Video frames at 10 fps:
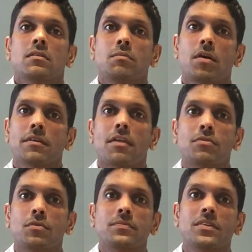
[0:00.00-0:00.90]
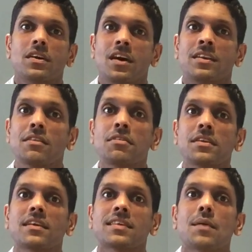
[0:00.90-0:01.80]
Park that thought. Another thing
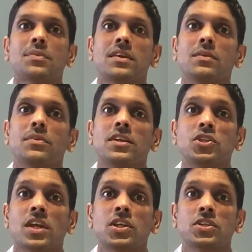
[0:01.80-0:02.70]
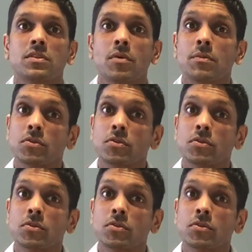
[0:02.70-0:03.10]
that's happening with education at the moment,